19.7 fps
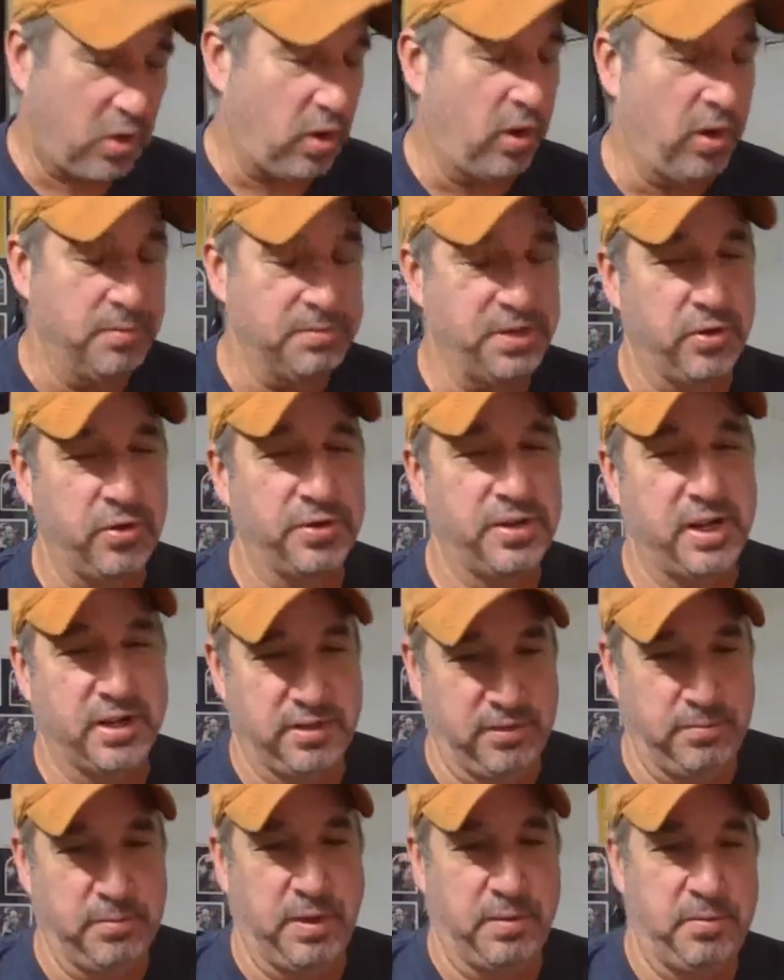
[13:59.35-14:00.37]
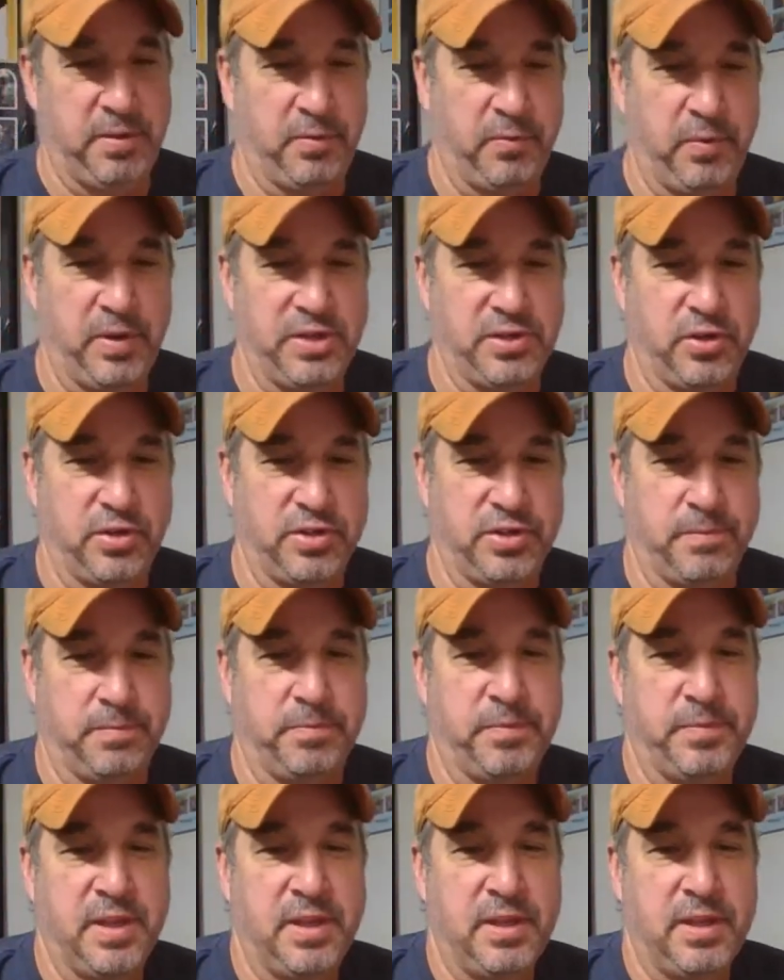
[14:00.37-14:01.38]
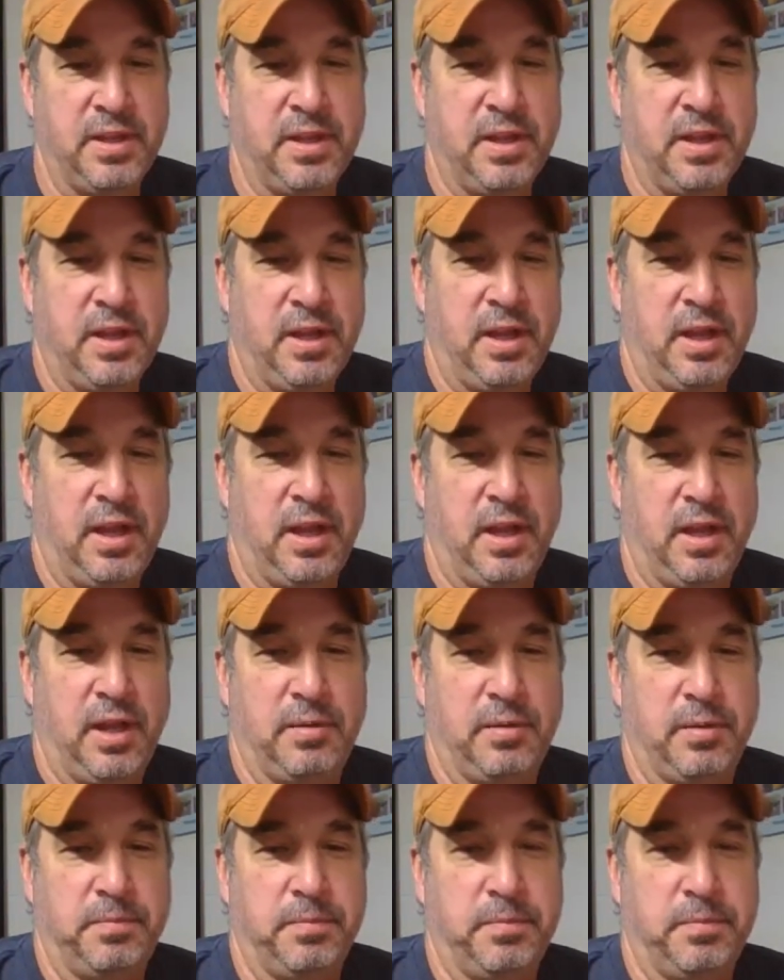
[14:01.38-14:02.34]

I'm sorry, don't talk to them, but research them. So